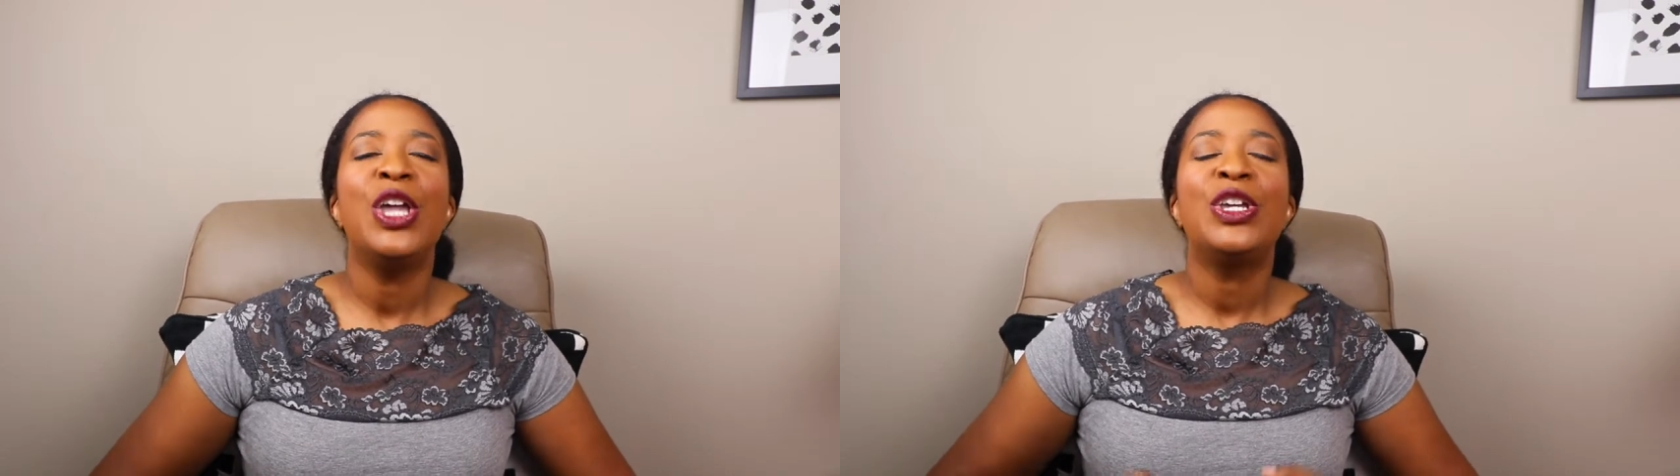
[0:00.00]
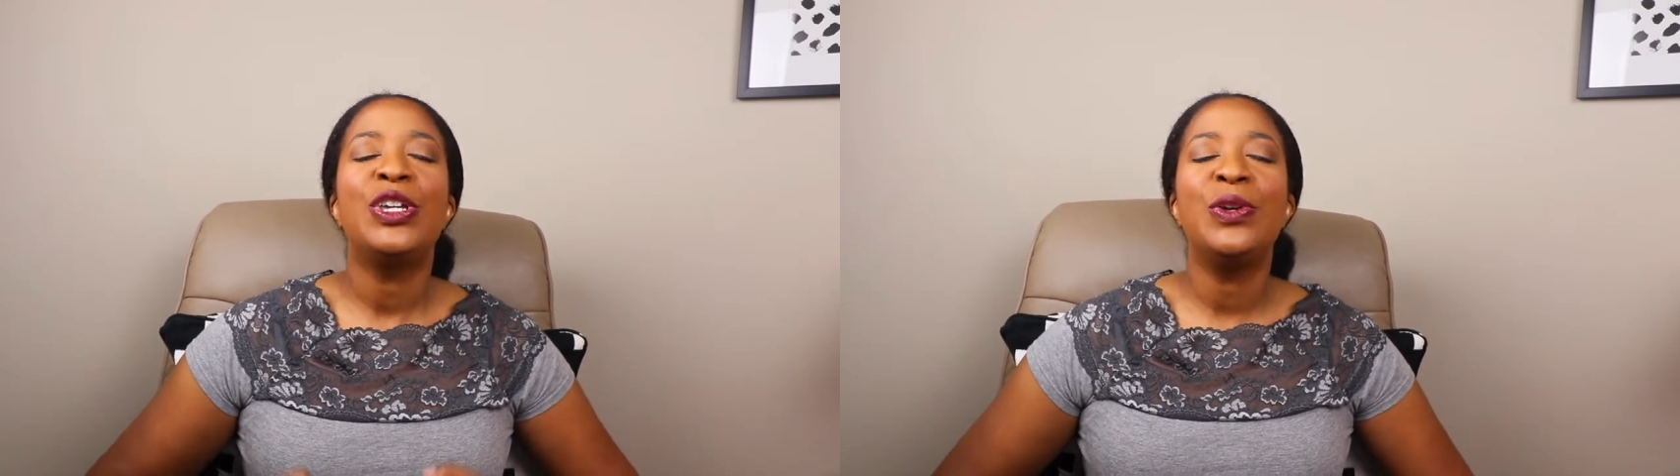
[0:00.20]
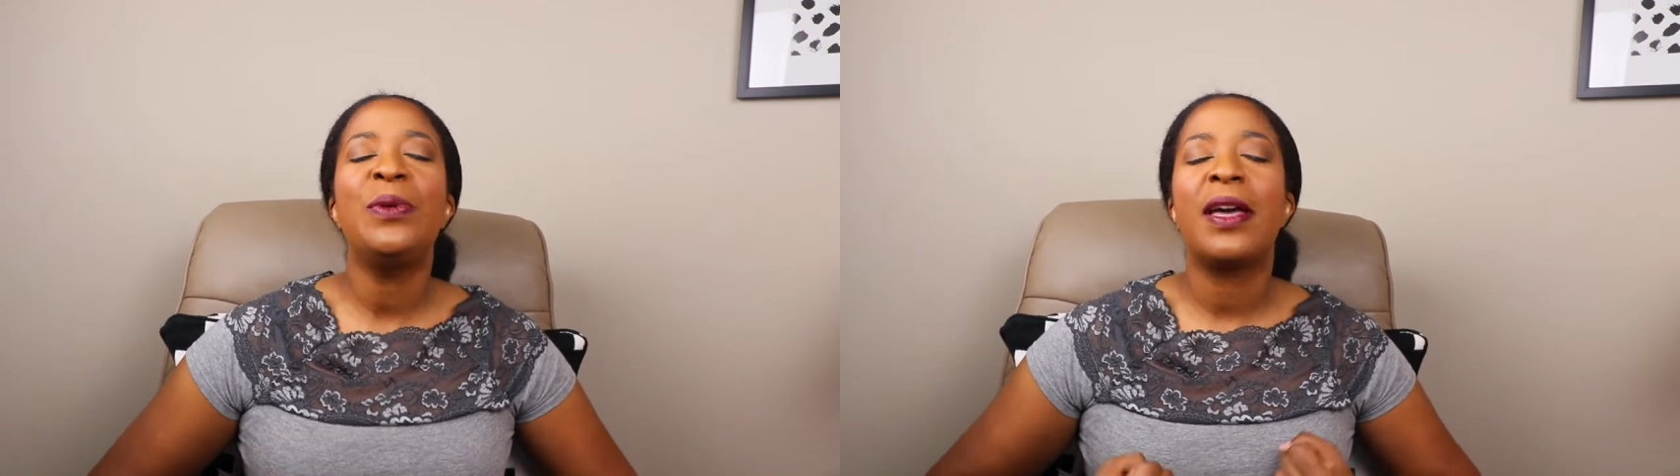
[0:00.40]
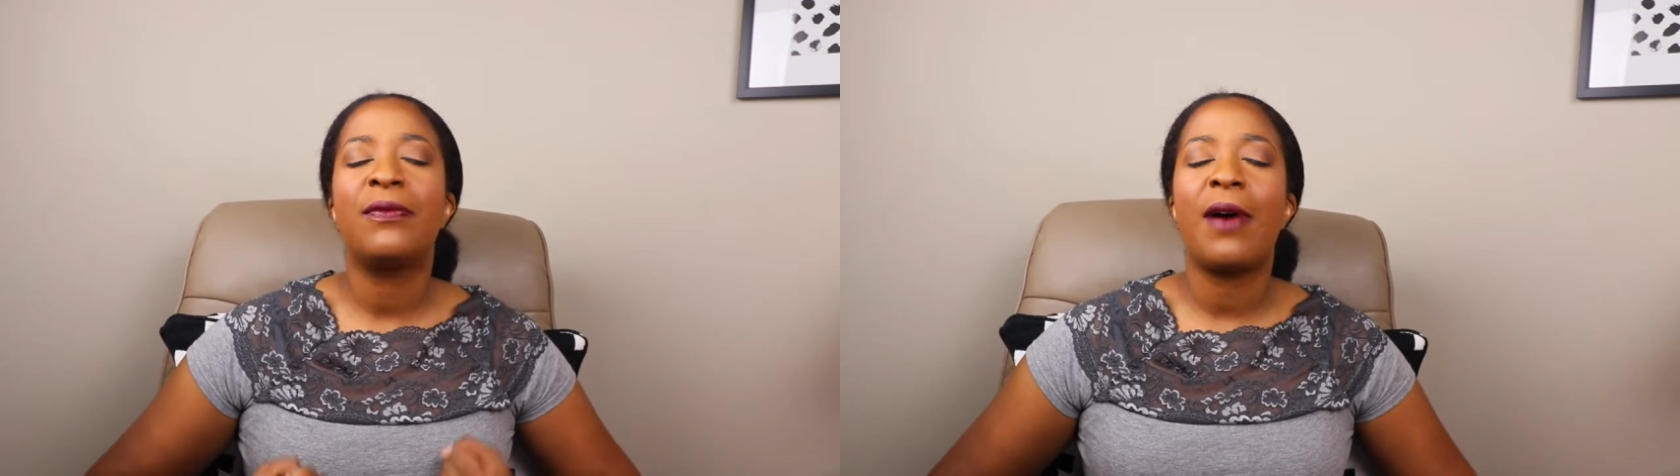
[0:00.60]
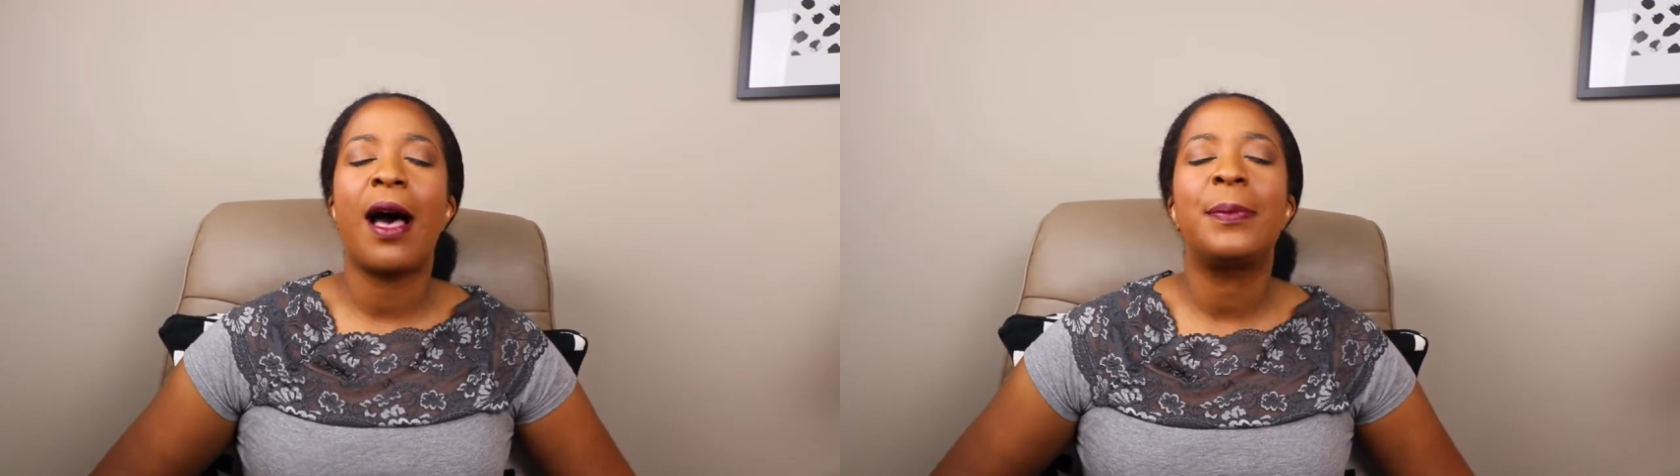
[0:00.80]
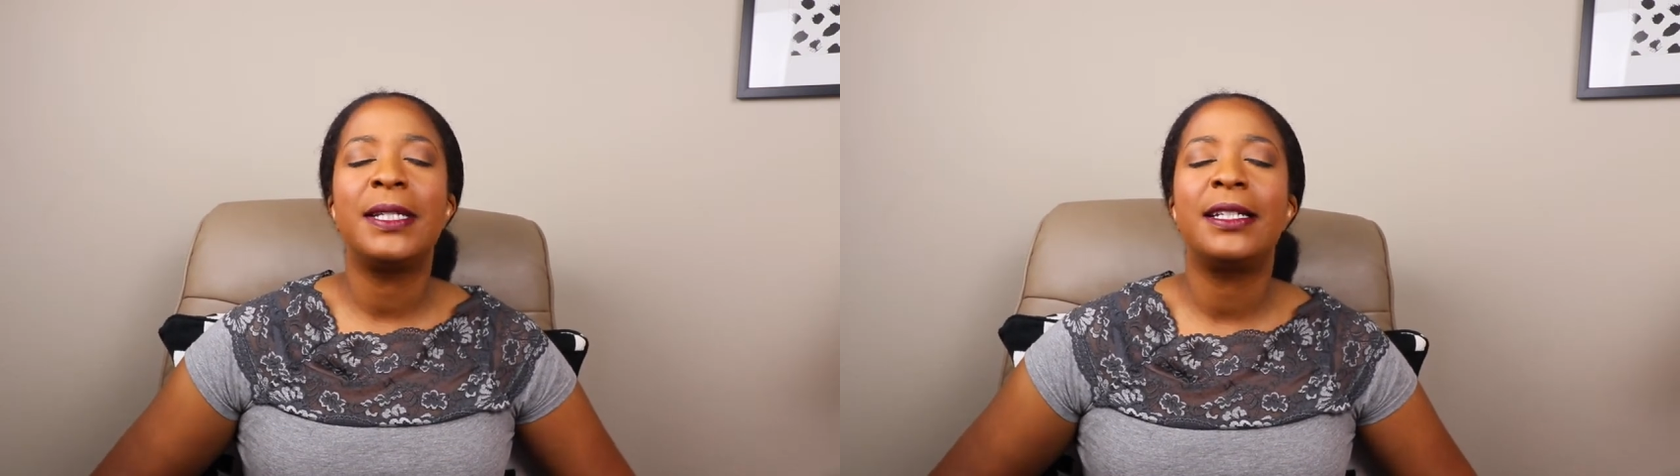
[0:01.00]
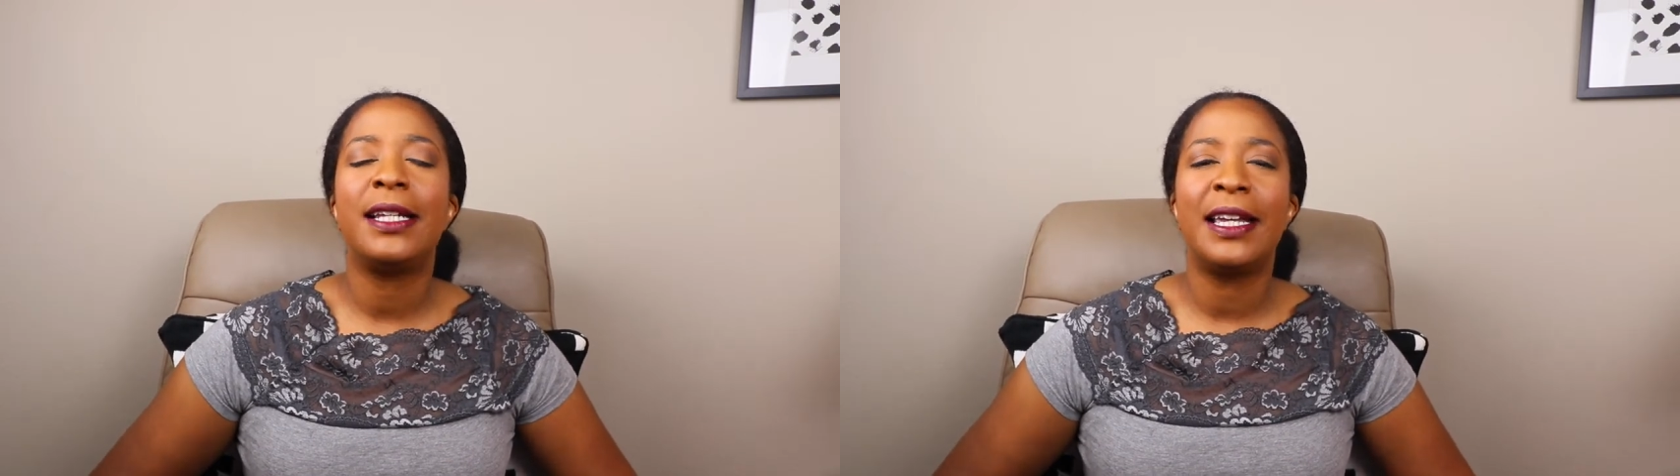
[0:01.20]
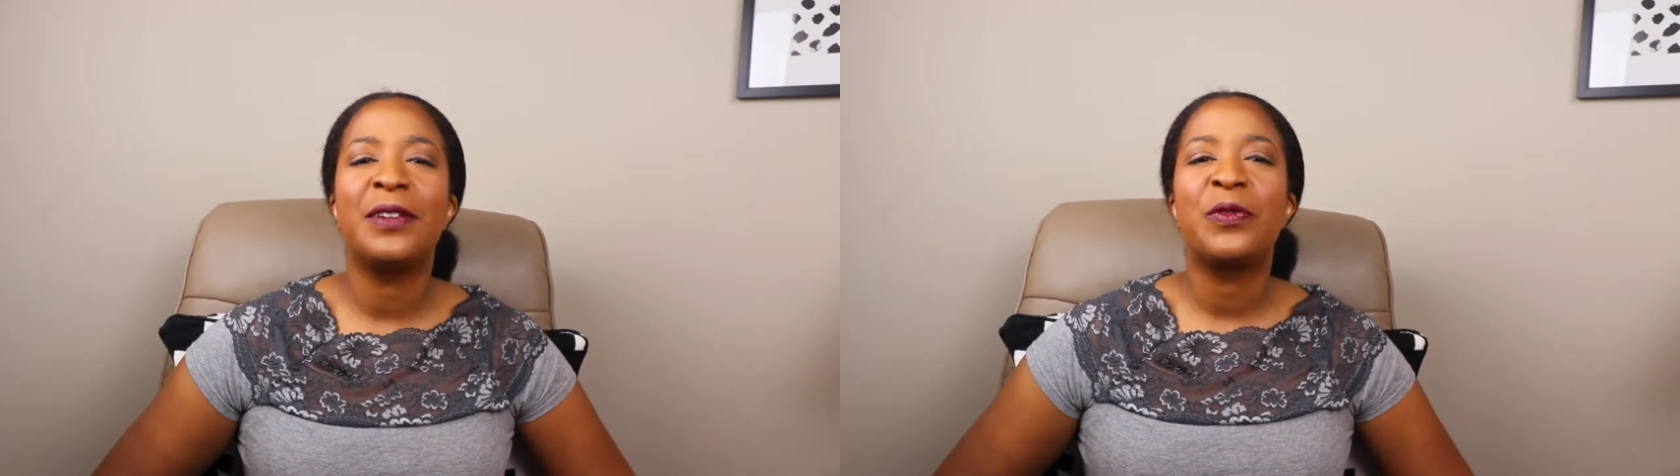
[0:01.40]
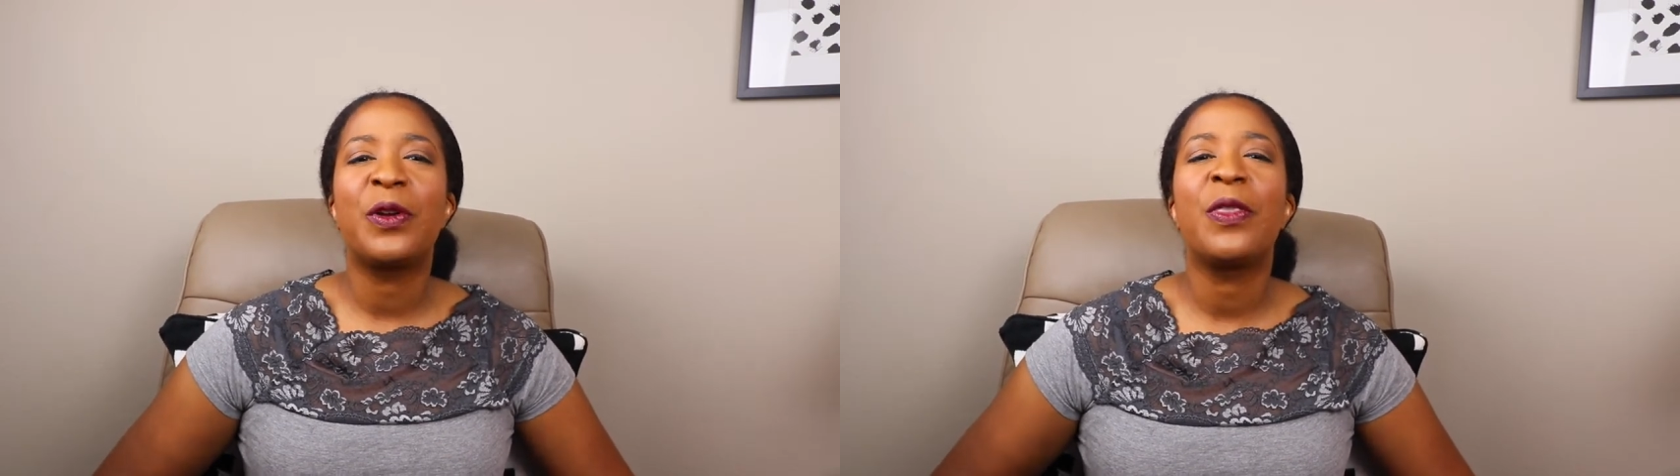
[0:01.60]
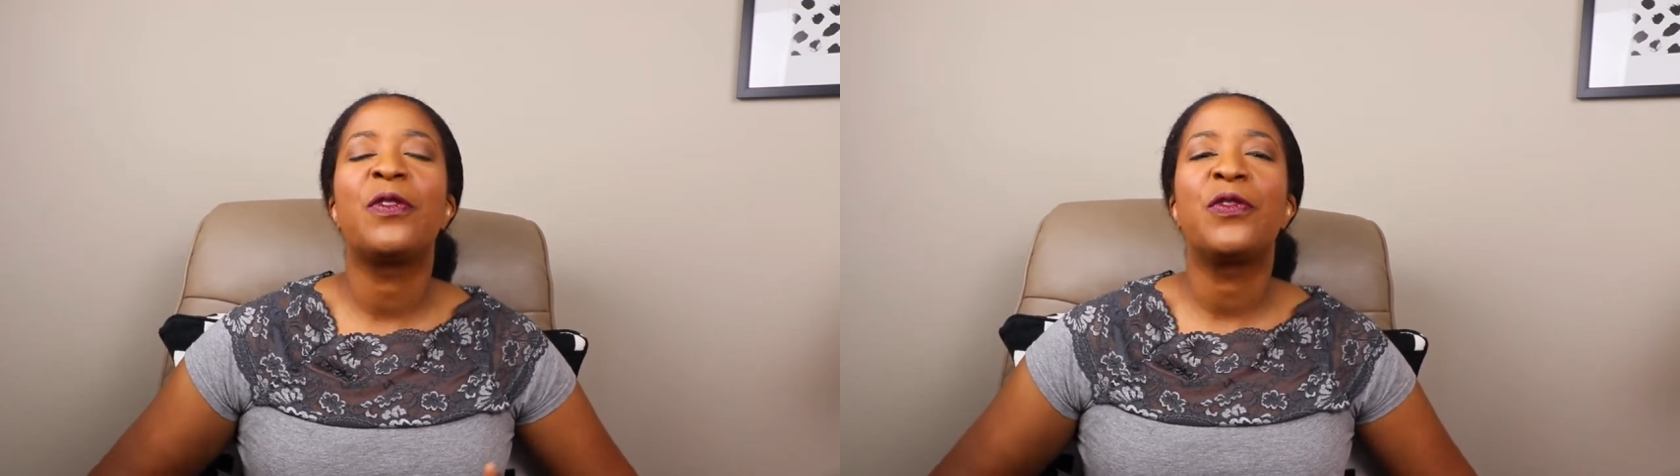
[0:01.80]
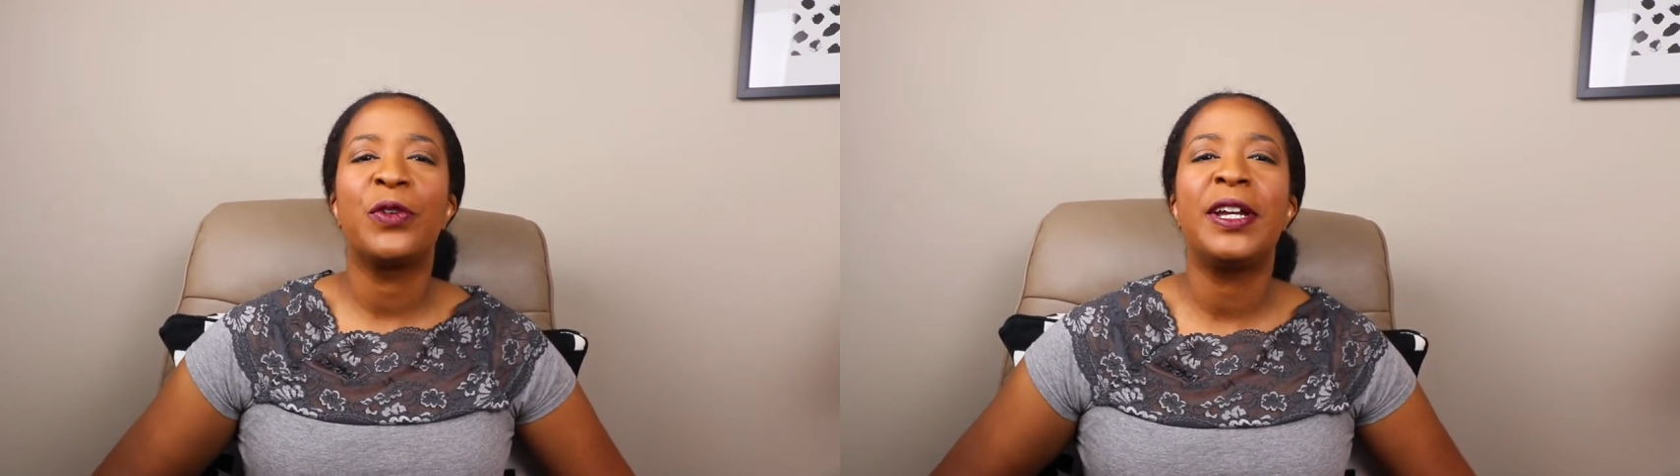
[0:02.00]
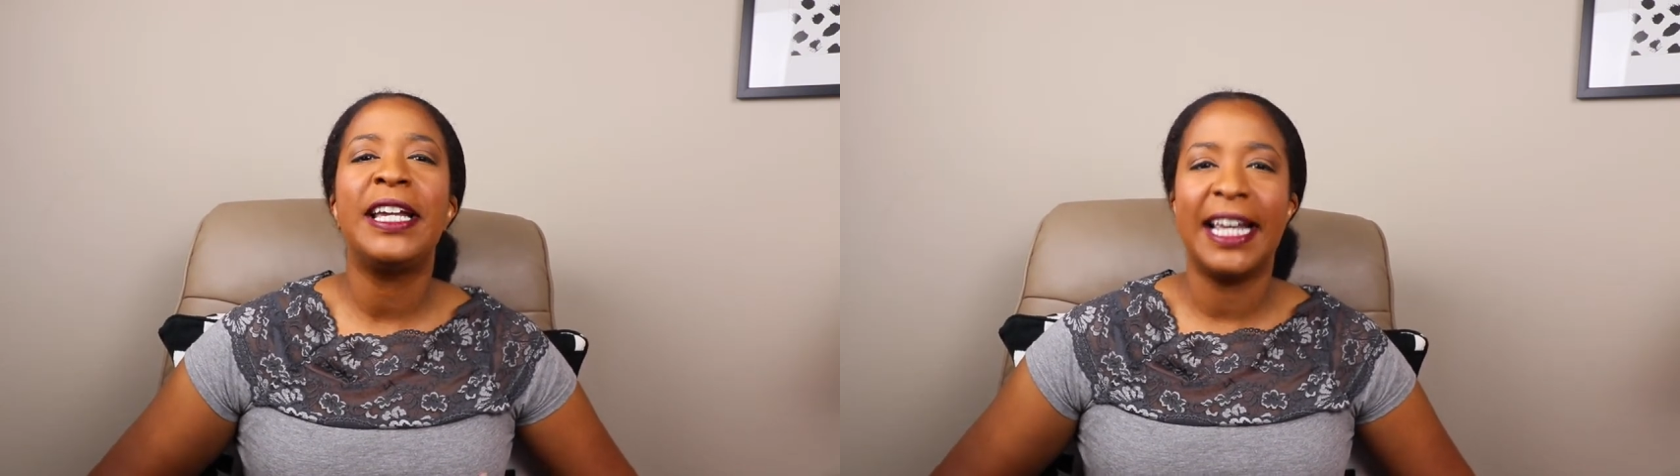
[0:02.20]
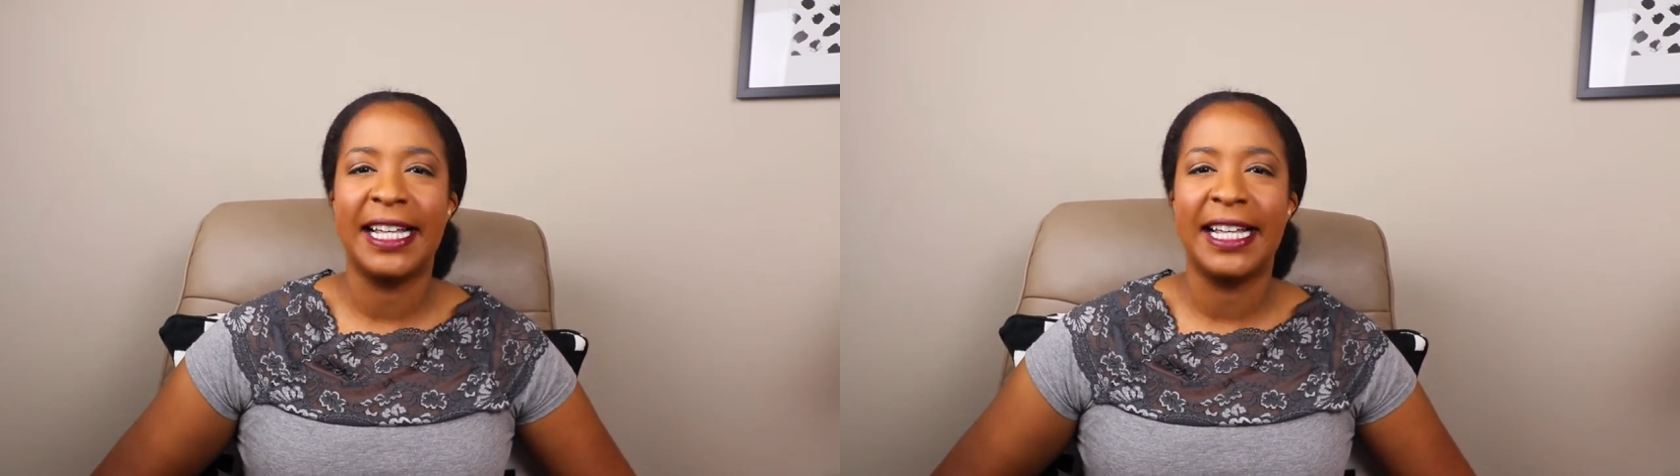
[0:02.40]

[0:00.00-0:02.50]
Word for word: you have opted in for the free